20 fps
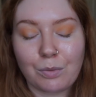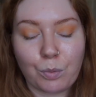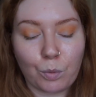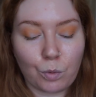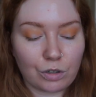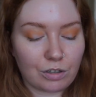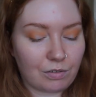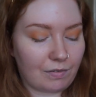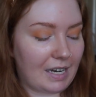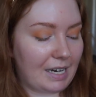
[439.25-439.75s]

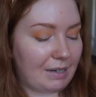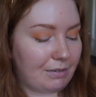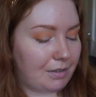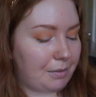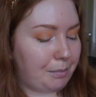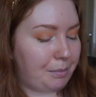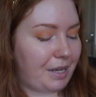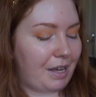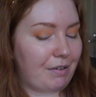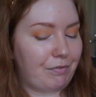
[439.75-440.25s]
walked around
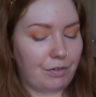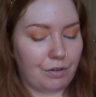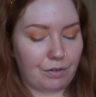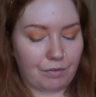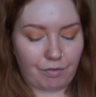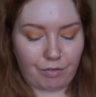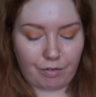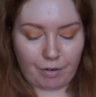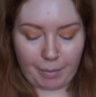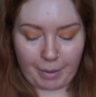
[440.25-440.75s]
barefoot
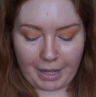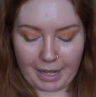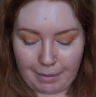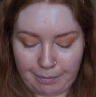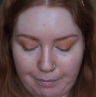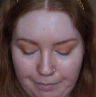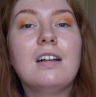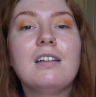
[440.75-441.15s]
for a bit.